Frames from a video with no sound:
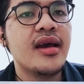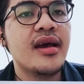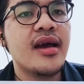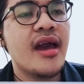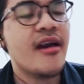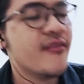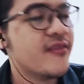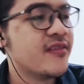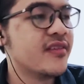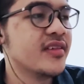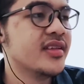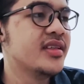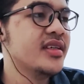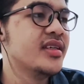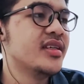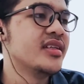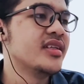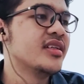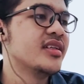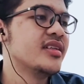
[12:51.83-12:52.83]

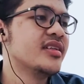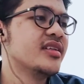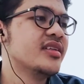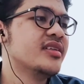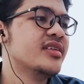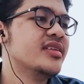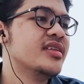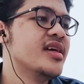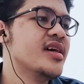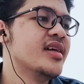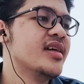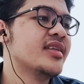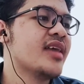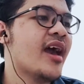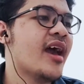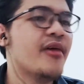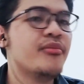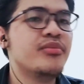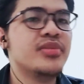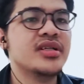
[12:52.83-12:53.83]
everything that
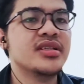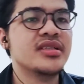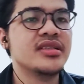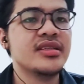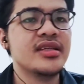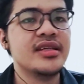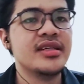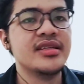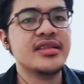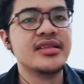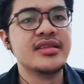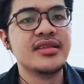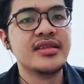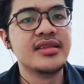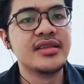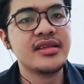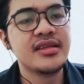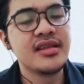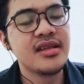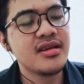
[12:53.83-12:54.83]
happened in
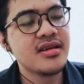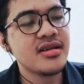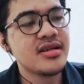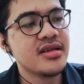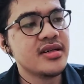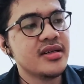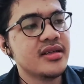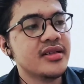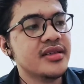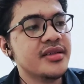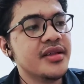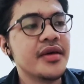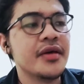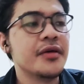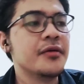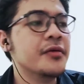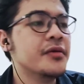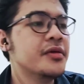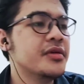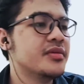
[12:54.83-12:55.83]
their
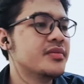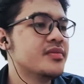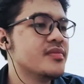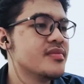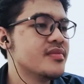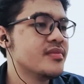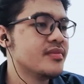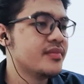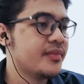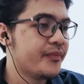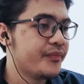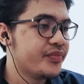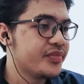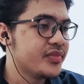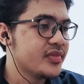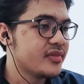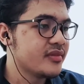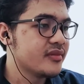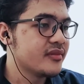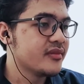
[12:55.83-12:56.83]
group.
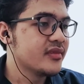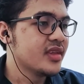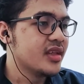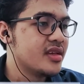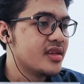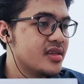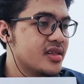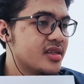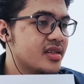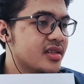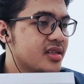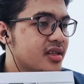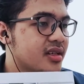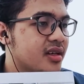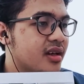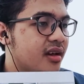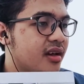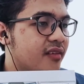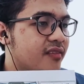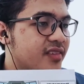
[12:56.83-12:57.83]
Yeah,
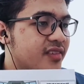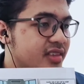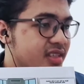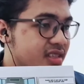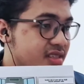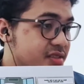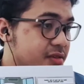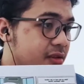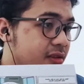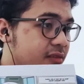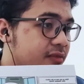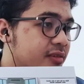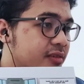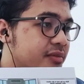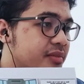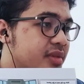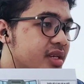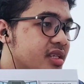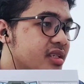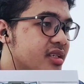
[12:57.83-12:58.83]
I think that's all for
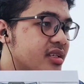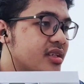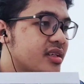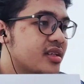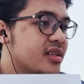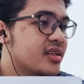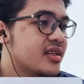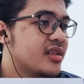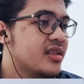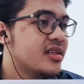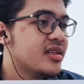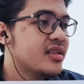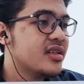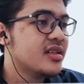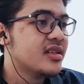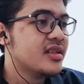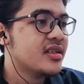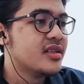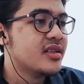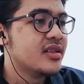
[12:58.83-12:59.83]
me.
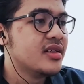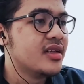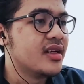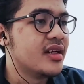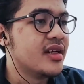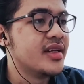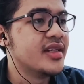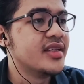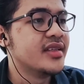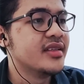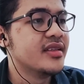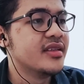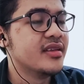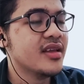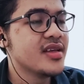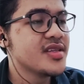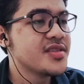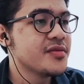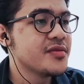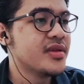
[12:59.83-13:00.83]
And the
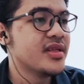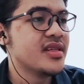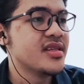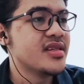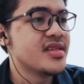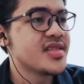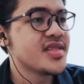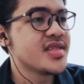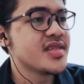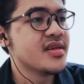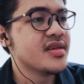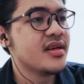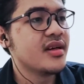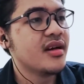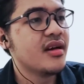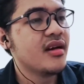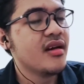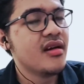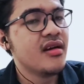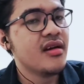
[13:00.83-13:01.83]
last one is,
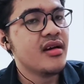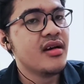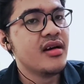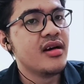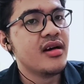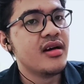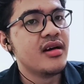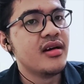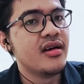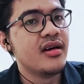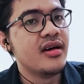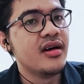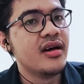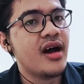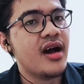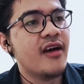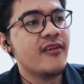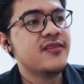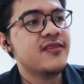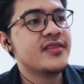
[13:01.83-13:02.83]

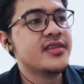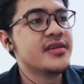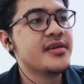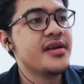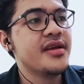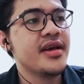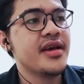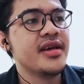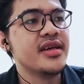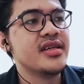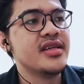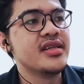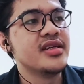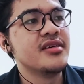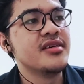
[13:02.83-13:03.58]
after they